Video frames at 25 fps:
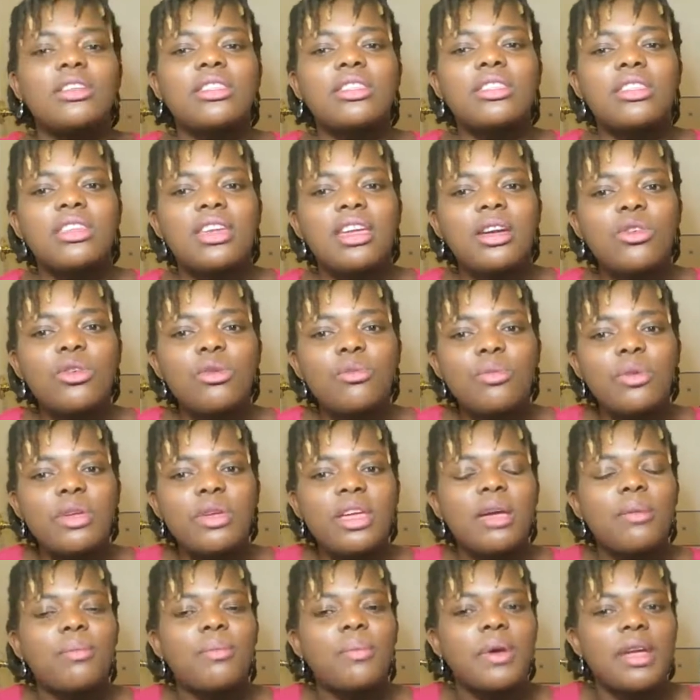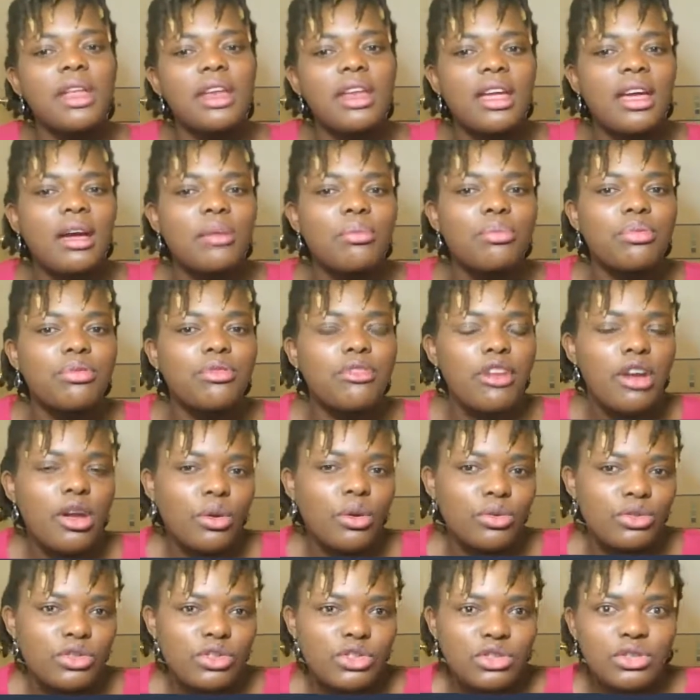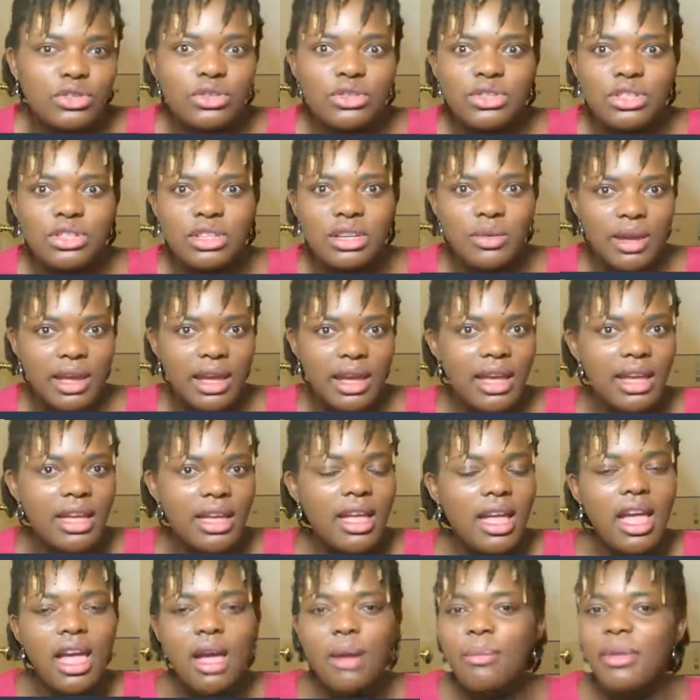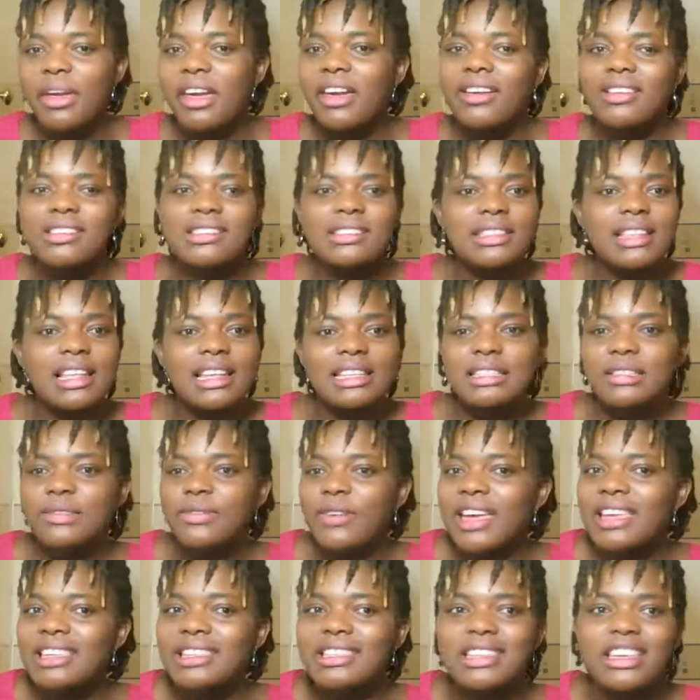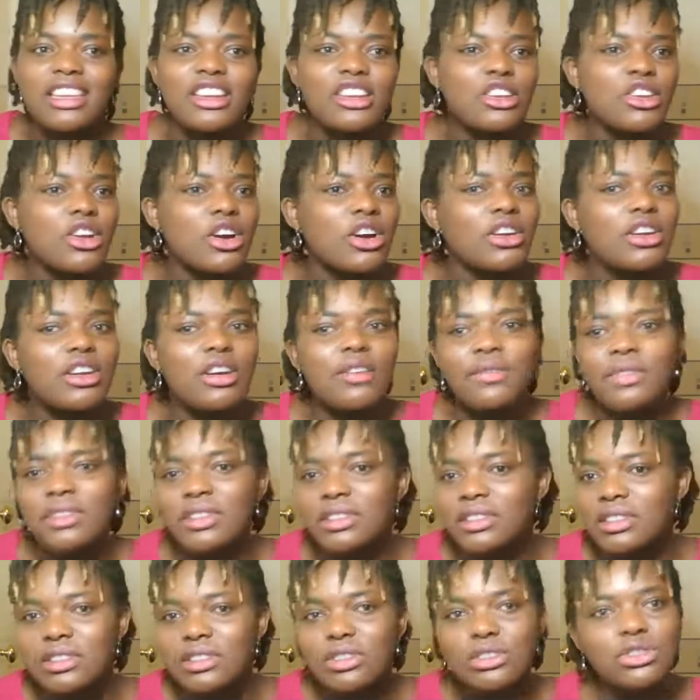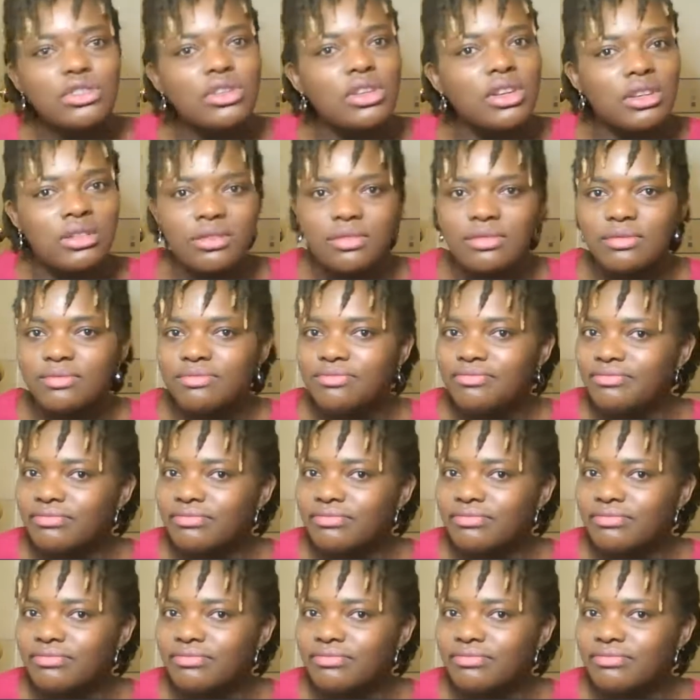think would be a better approach to do it? Because let's face it, none of this is new.